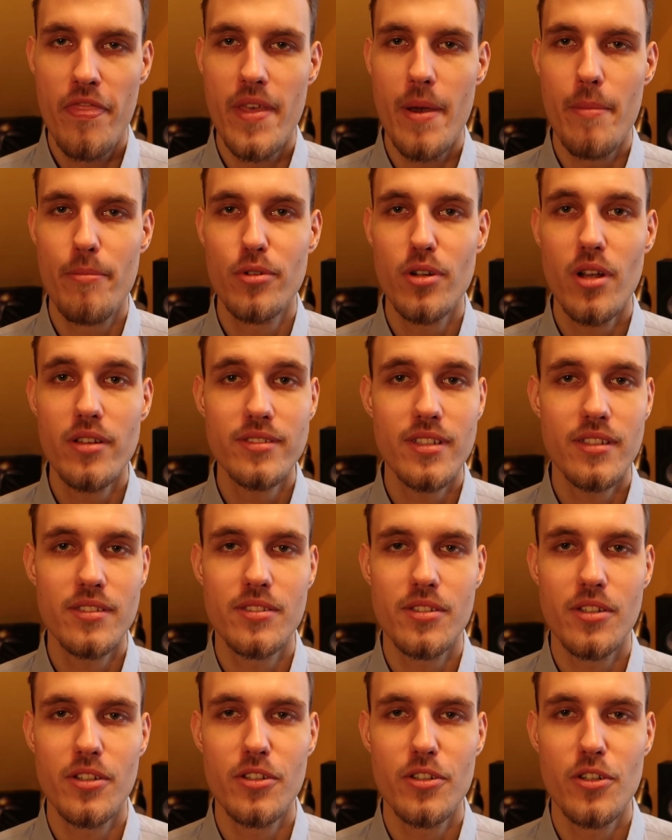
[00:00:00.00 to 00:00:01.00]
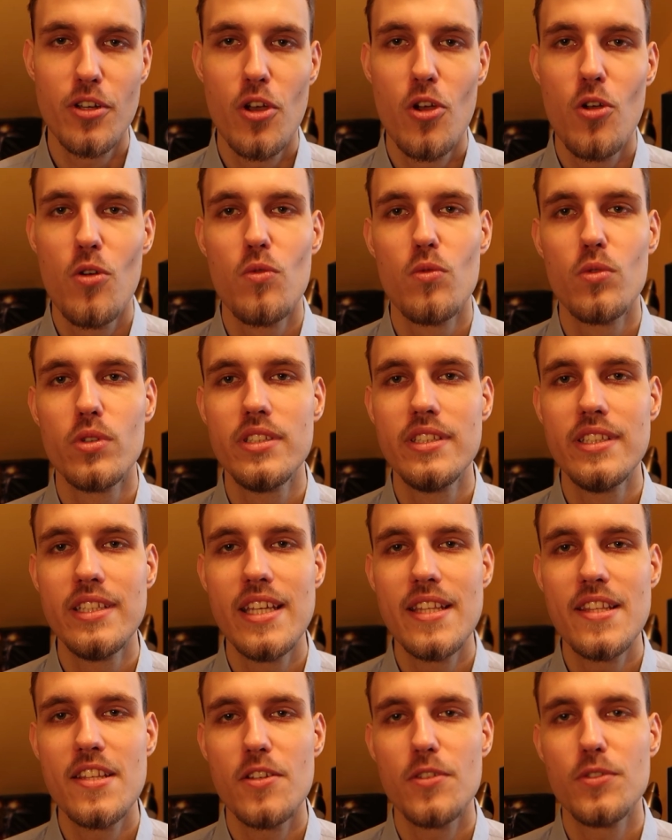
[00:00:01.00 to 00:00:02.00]
the processor would
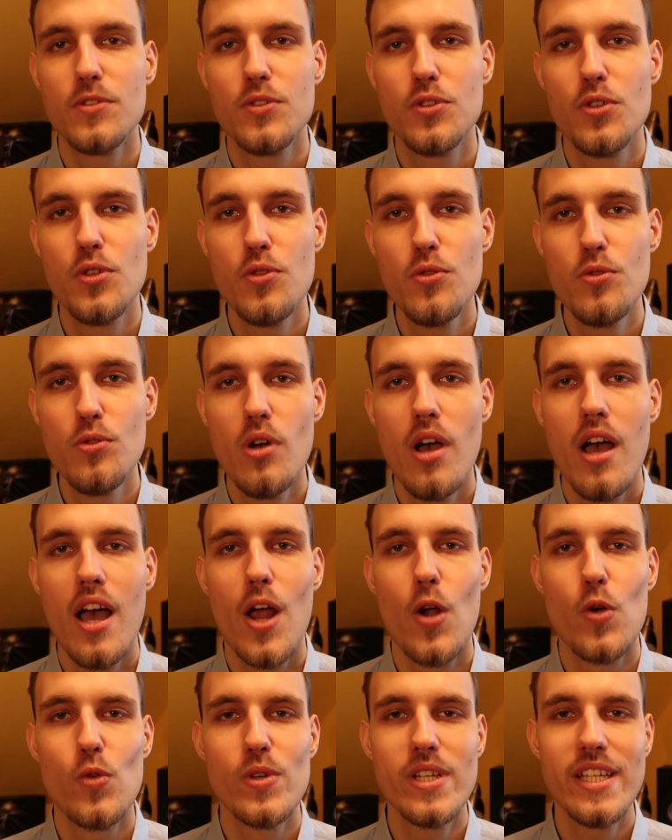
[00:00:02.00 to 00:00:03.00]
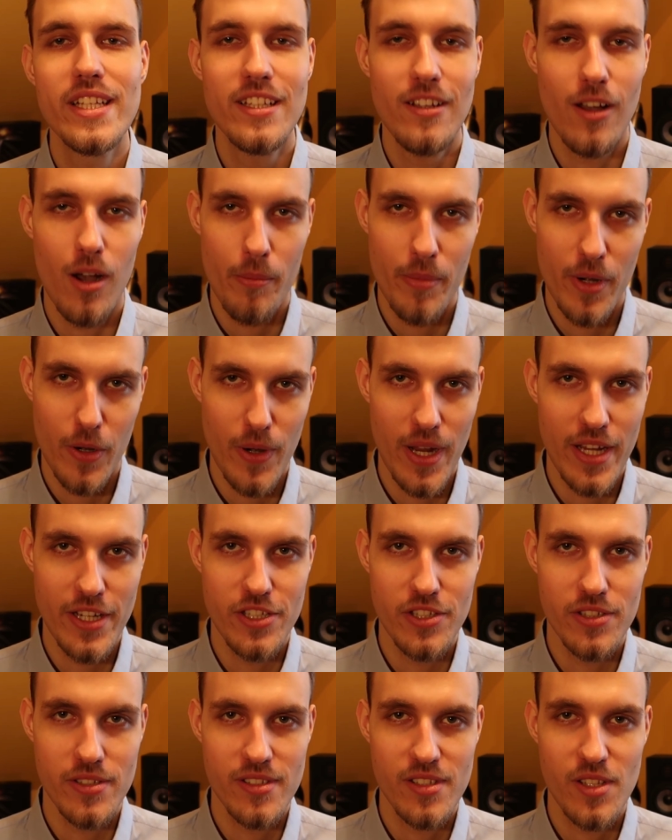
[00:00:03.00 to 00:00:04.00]
need 2 read
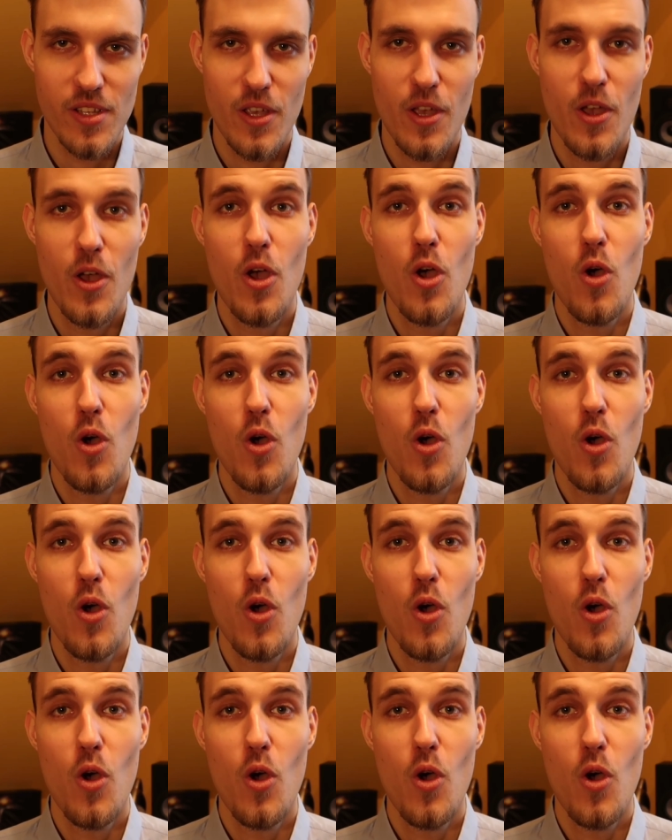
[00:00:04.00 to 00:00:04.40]
operations,